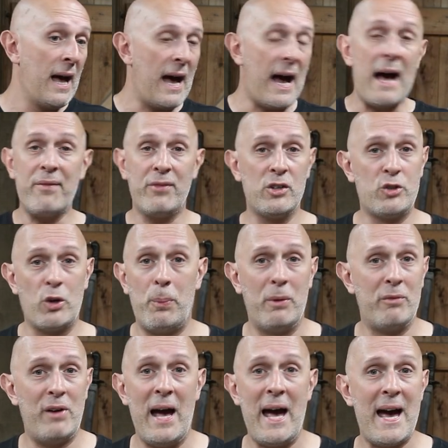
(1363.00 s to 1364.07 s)
at the drop
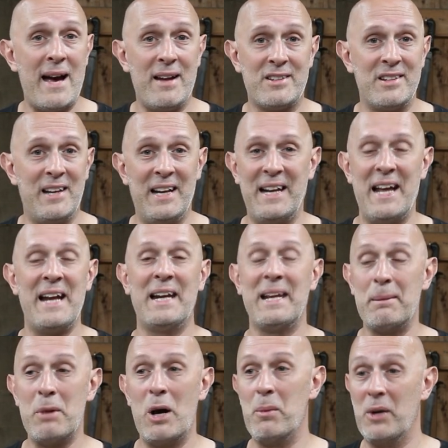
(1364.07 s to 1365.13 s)
of a hat and at
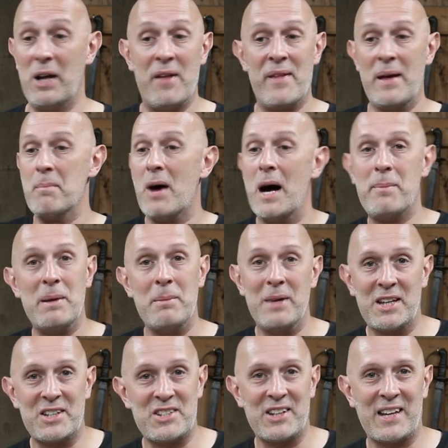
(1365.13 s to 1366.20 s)
any moment, and they might be
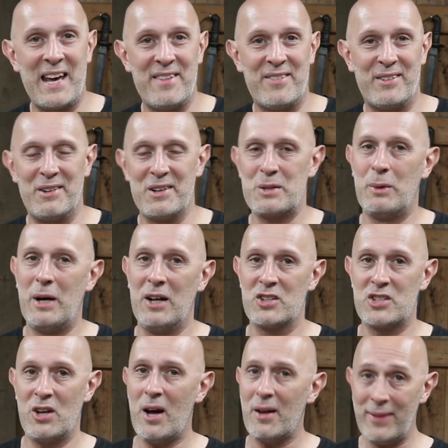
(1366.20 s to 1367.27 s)
mixed together as well.
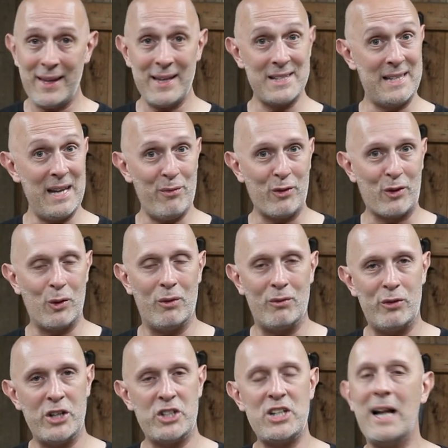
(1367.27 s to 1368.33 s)
So I think it's difficult
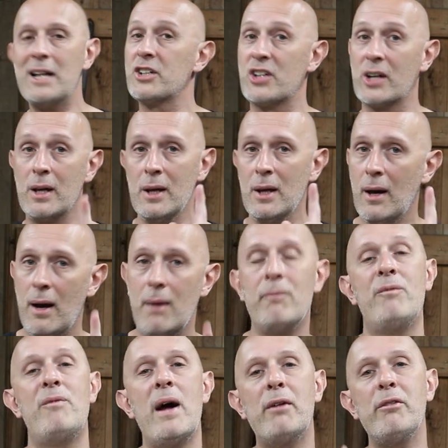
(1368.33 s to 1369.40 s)
and very challenging
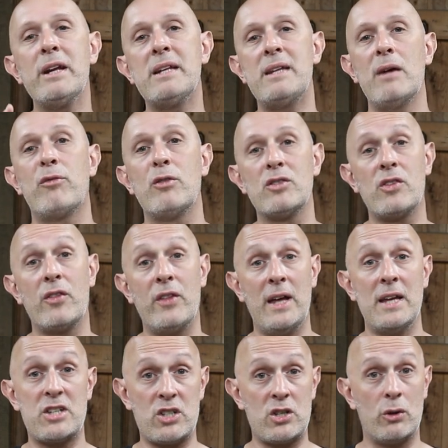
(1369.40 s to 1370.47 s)
and very different to the
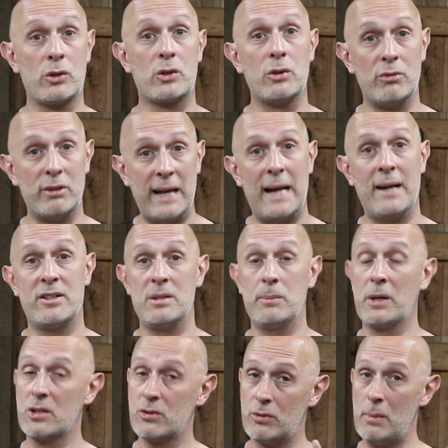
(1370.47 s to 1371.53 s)
historical reality
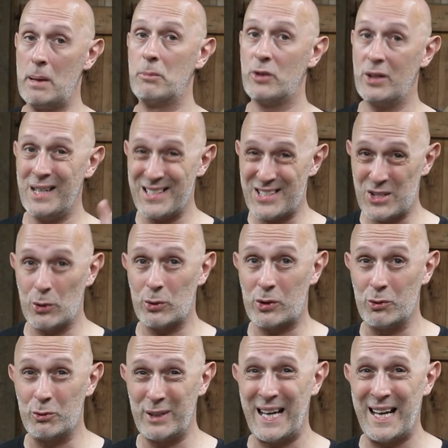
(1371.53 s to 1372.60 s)
because remember, in
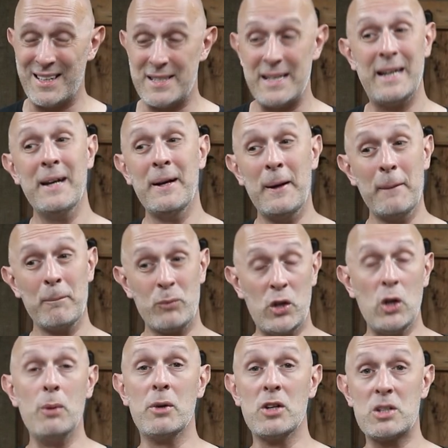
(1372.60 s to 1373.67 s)
historical reality,
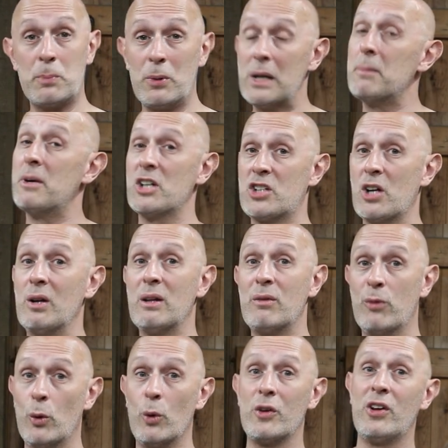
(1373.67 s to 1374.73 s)
humans pretty much only
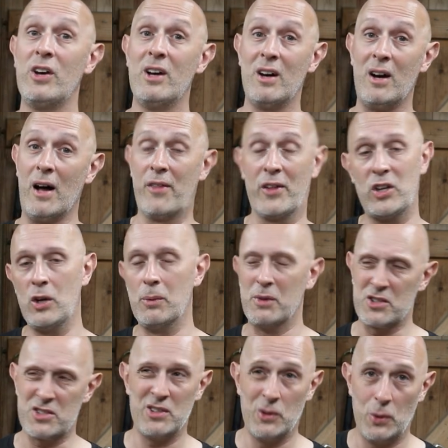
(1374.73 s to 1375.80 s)
fought other
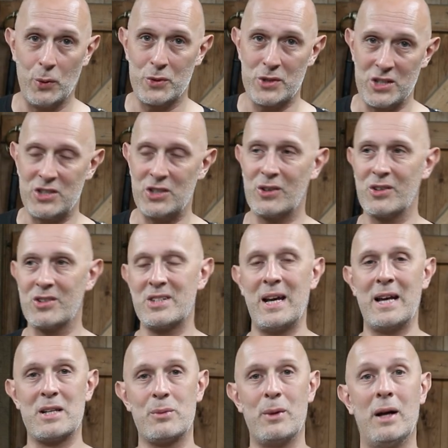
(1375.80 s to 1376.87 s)
humans and horses, you could
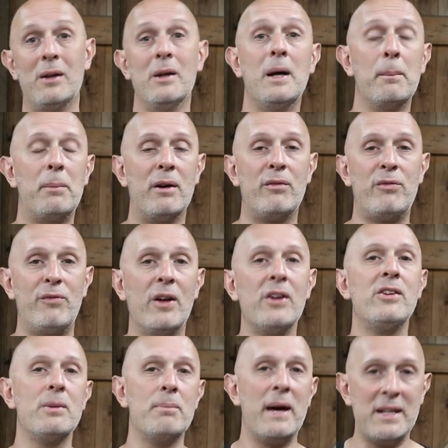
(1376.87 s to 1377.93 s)
say as well. But
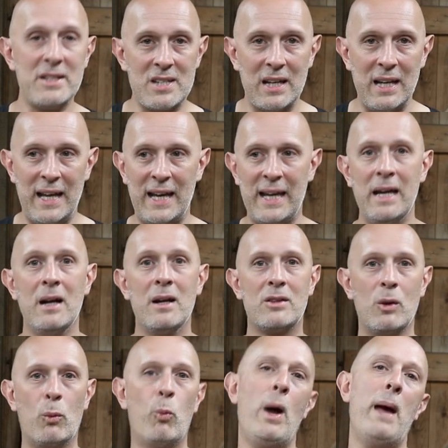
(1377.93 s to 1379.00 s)
fundamentally,
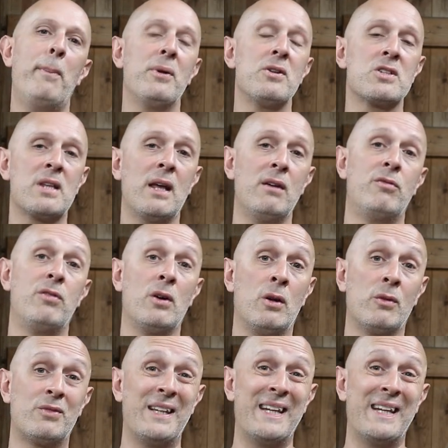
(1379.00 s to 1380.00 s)
the weapons that evolved